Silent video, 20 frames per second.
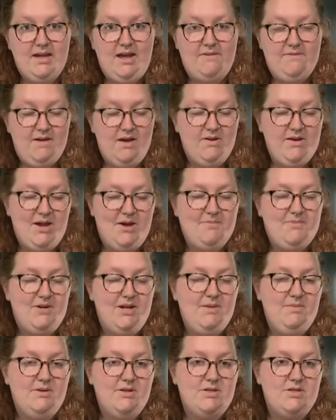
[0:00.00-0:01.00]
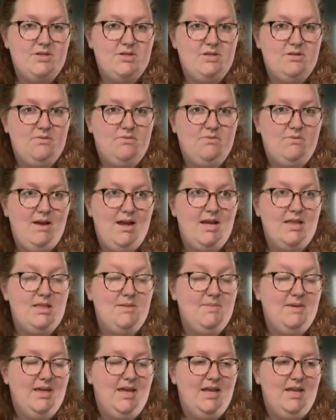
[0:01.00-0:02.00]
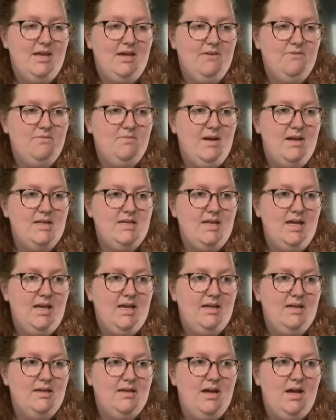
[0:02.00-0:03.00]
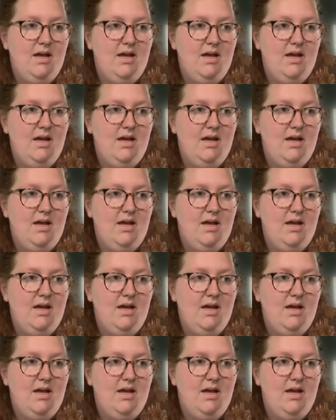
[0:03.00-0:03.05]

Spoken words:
I found out pretty much right at the beginning of my day,